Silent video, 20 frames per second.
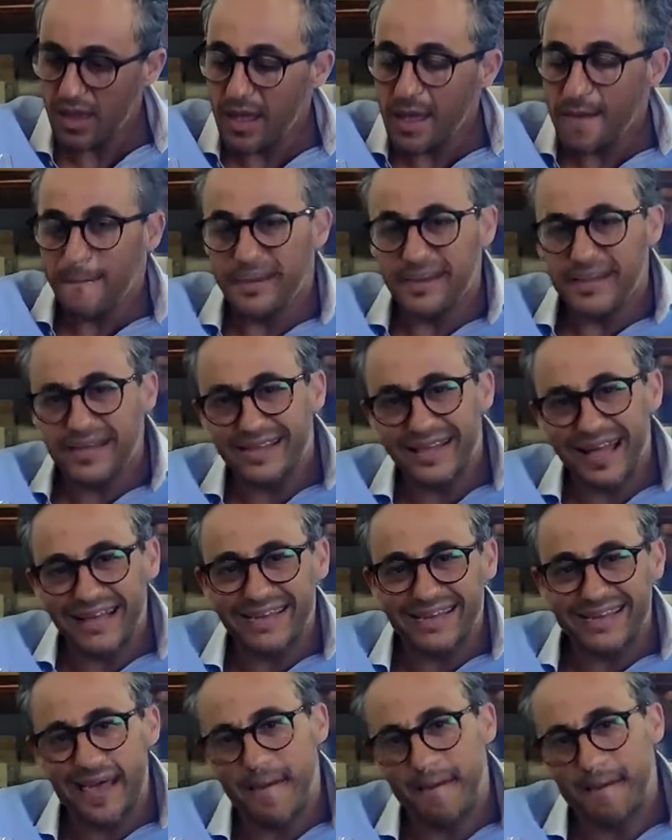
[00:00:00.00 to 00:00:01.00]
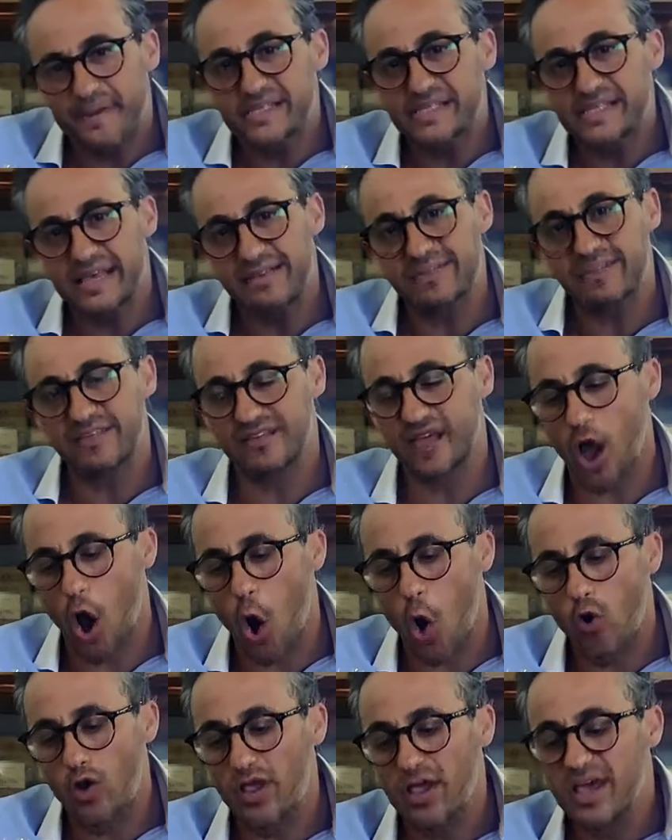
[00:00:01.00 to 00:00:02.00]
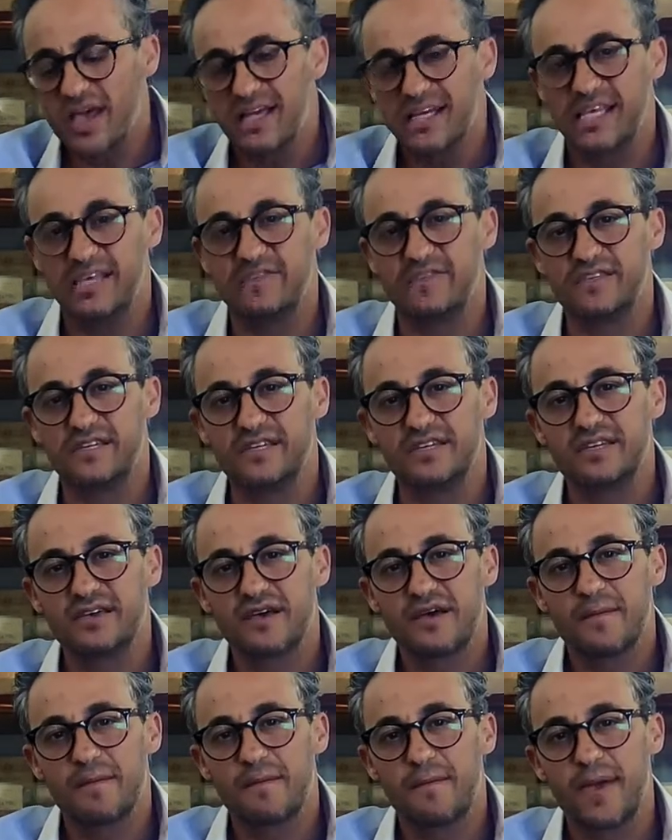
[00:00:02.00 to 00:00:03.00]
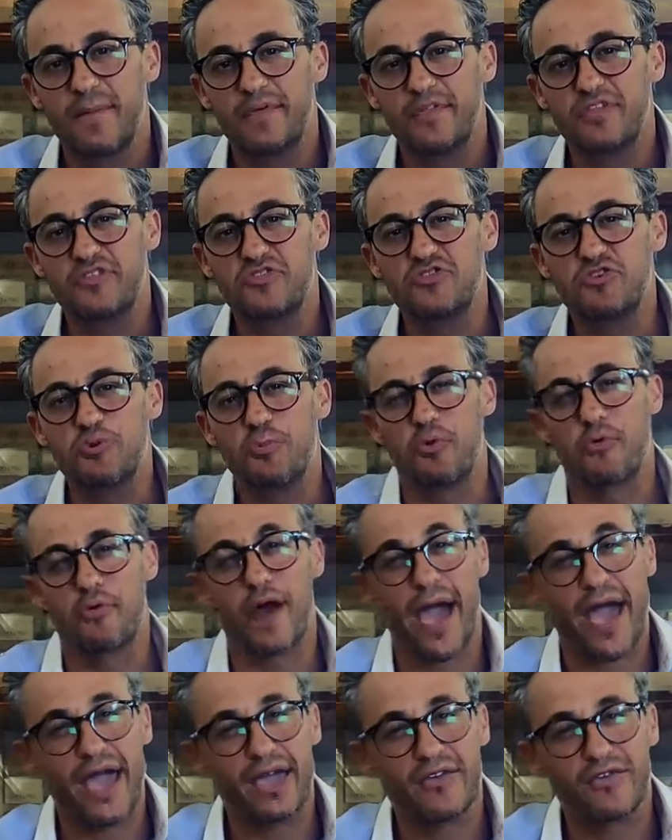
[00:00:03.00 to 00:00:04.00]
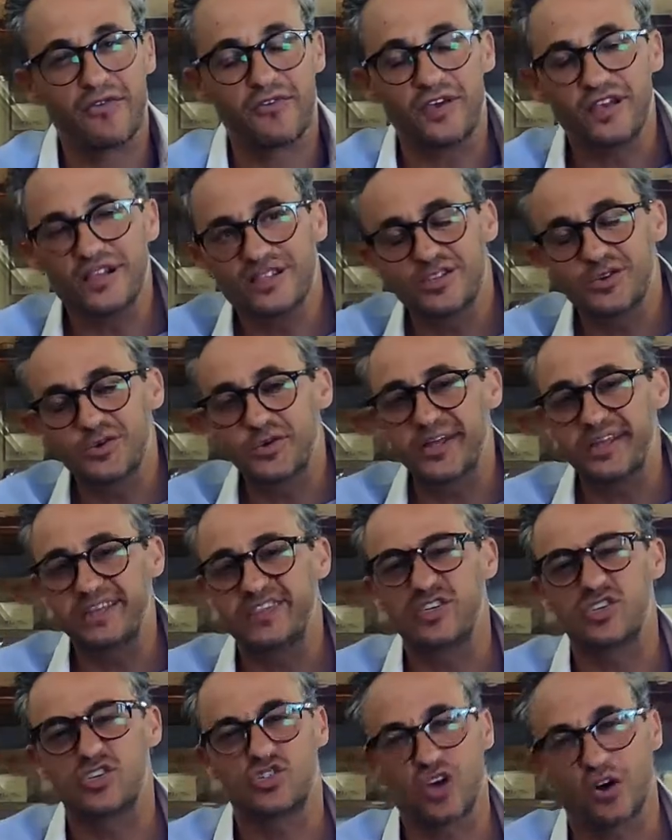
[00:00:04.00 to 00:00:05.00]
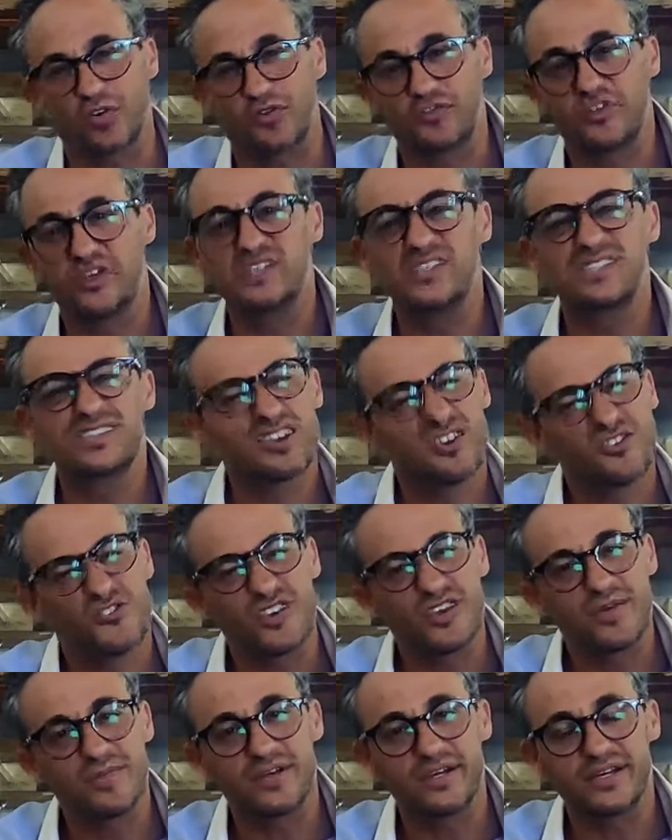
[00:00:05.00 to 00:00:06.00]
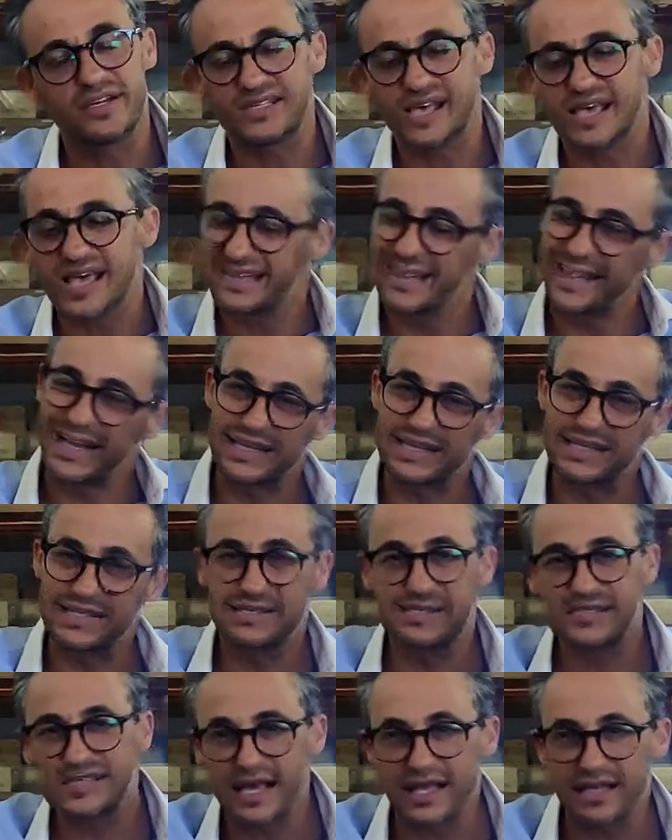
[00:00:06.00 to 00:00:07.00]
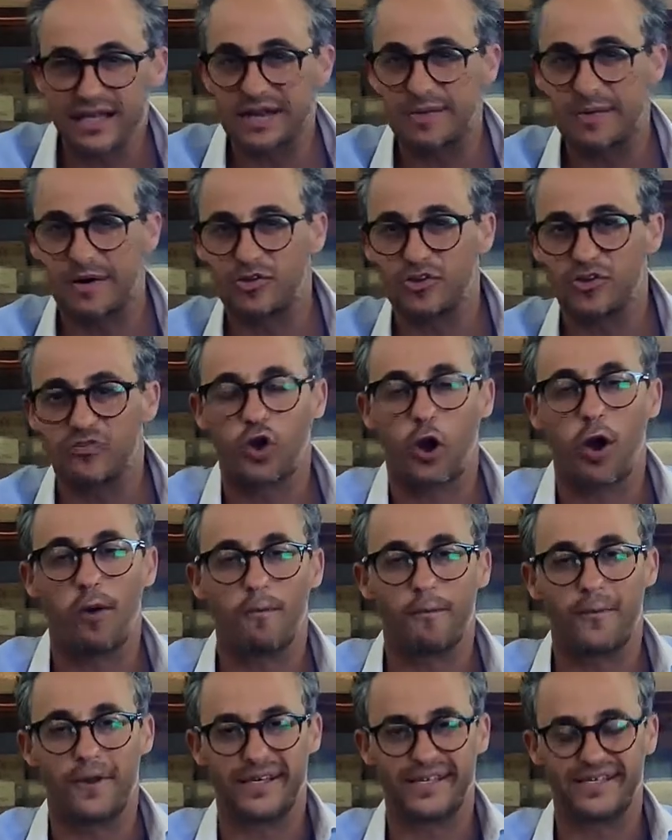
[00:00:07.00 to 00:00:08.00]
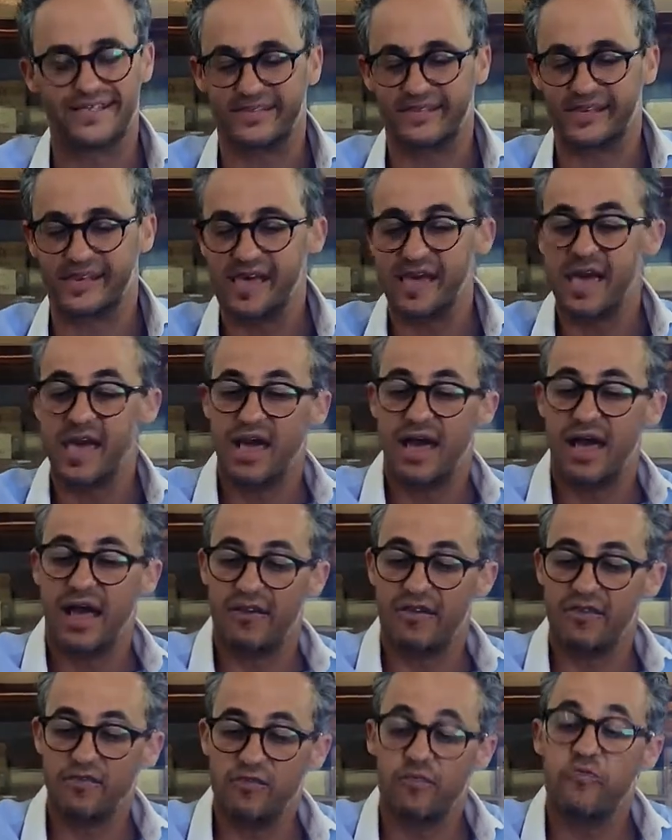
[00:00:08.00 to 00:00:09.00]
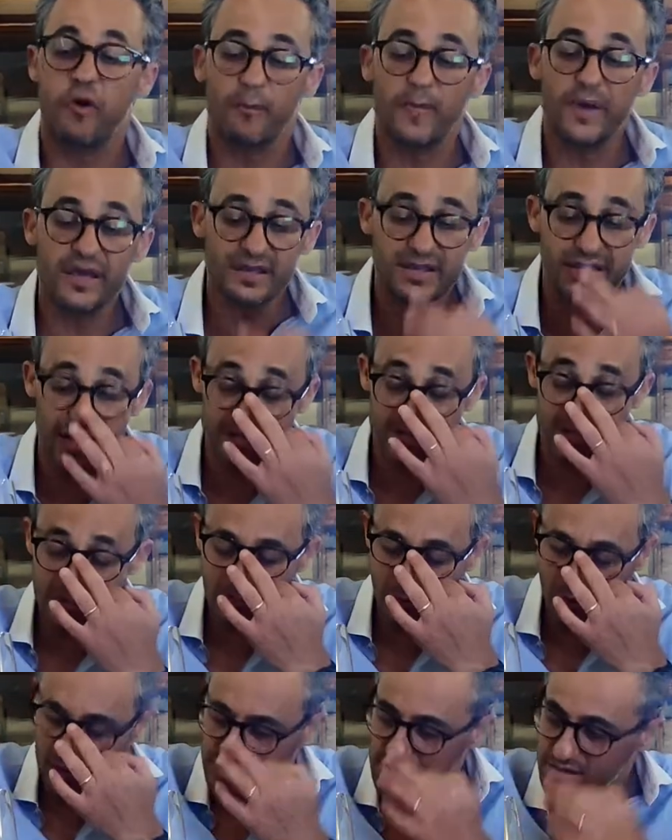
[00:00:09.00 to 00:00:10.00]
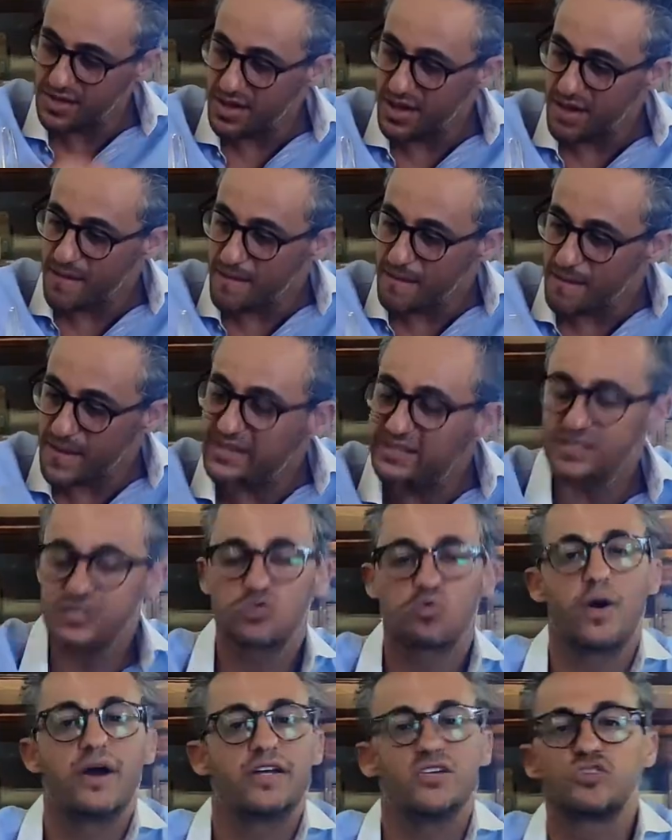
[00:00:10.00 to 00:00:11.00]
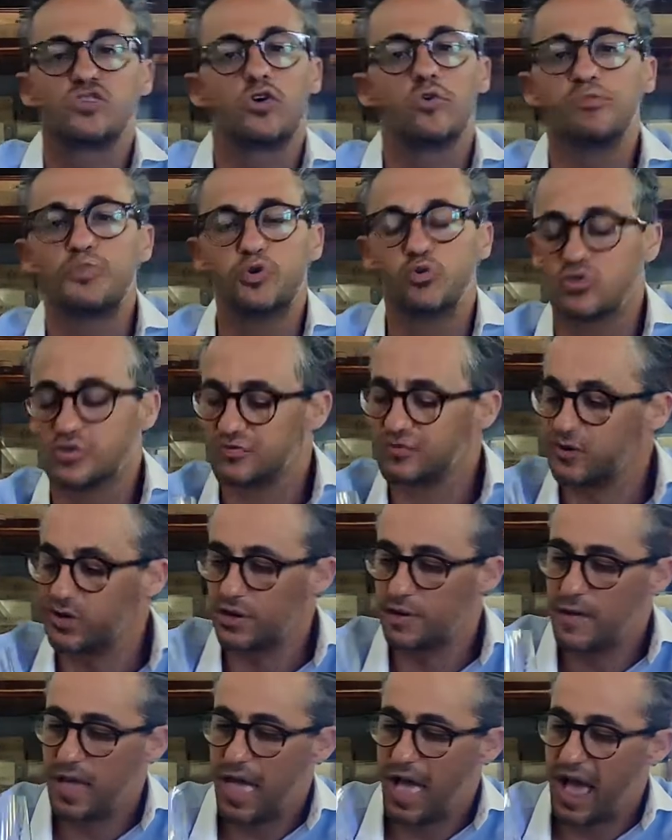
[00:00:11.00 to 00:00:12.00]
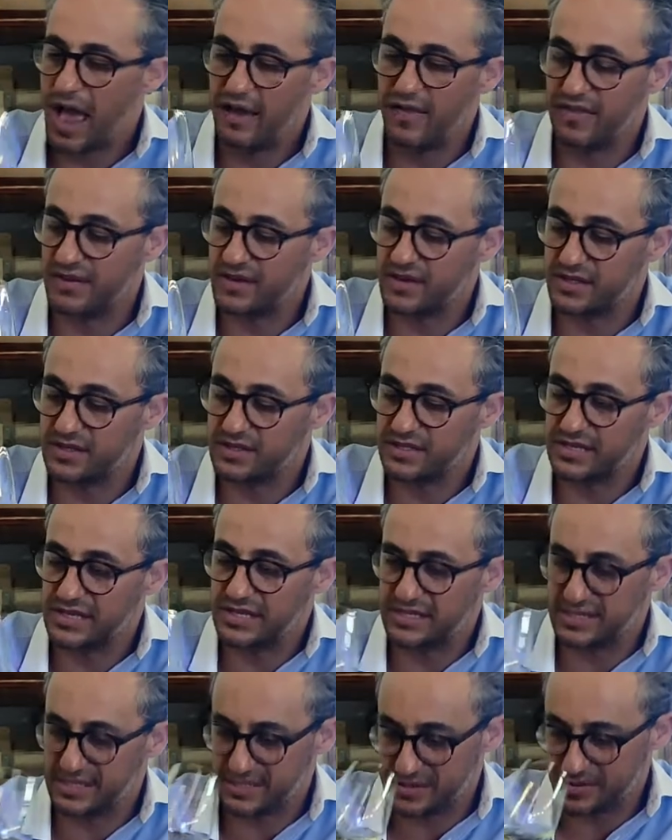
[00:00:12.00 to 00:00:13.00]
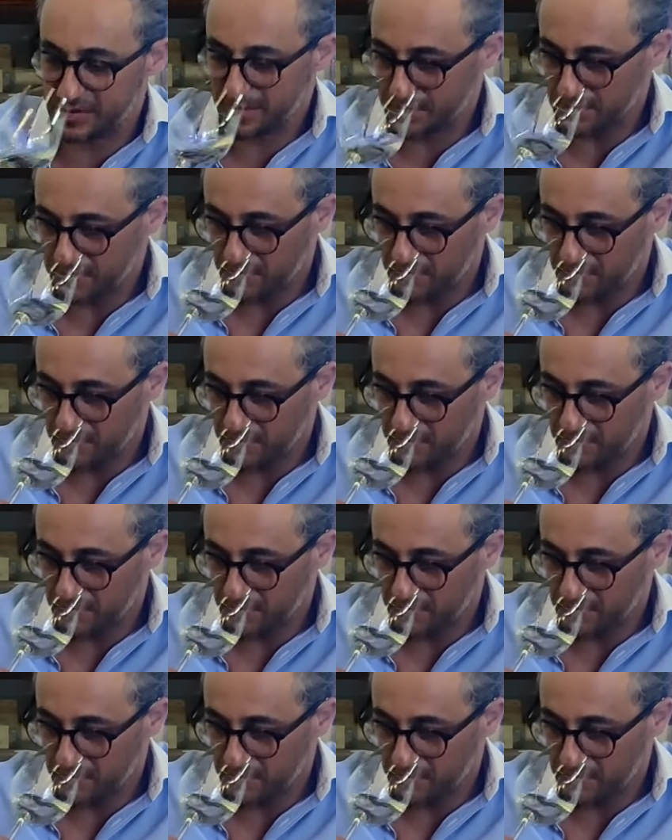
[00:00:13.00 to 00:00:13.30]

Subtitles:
but then that 10% in the oak gives it maybe the meringue feel to it, the softness, the creaminess, that certain amount of complexity, and for me that is what makes this wine so beautiful. I think it's